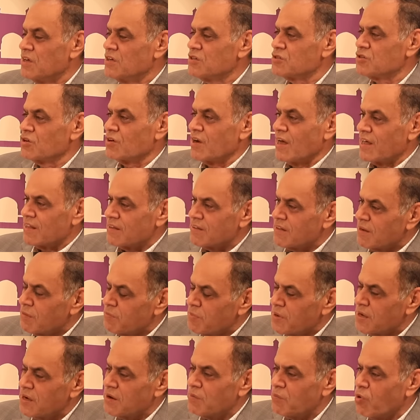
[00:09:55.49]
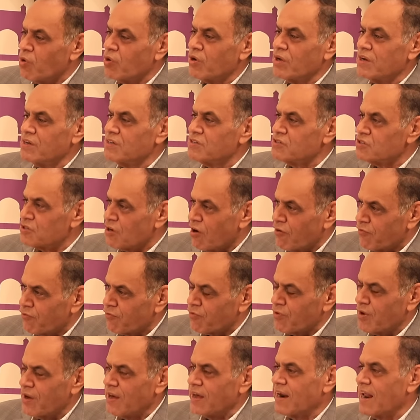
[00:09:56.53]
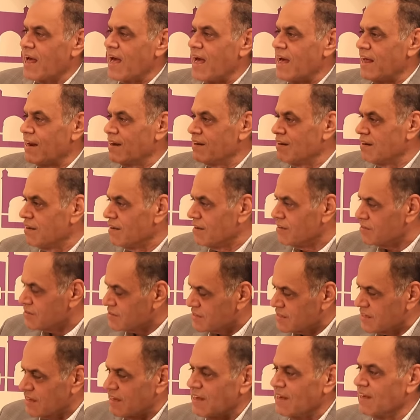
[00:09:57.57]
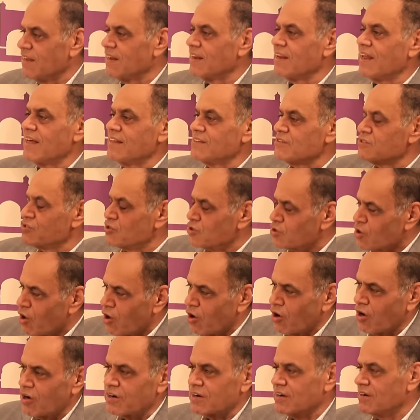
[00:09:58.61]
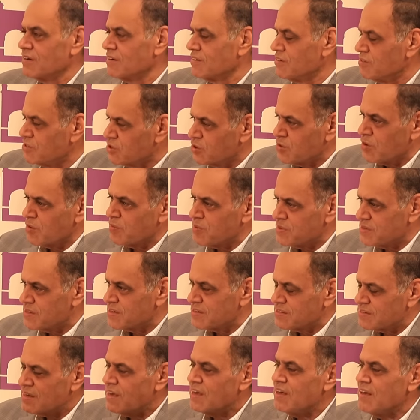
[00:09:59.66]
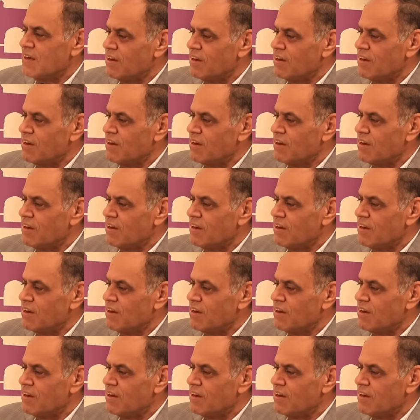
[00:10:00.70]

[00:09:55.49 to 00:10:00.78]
So rather than being a mogul in software and steel and salt and consumer business,